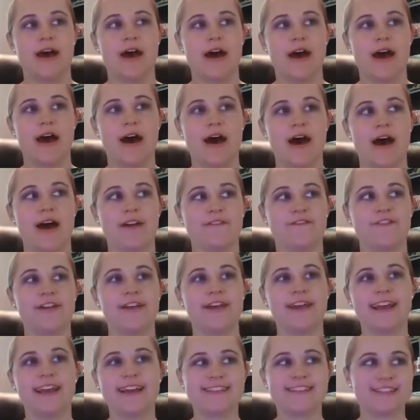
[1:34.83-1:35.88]
I feel
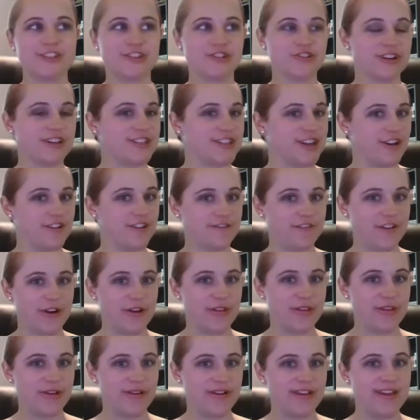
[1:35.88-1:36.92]
like as it stretched out
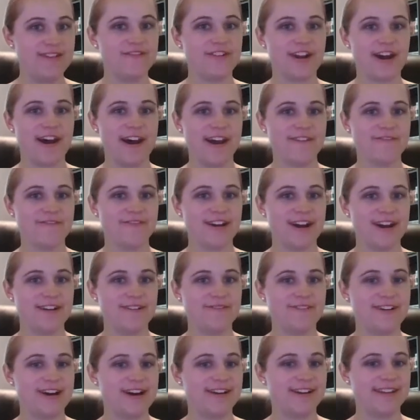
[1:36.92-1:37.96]
farther, even I've kind
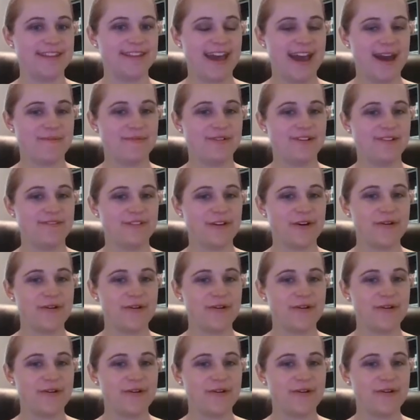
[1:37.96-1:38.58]
of gotten in the habit of,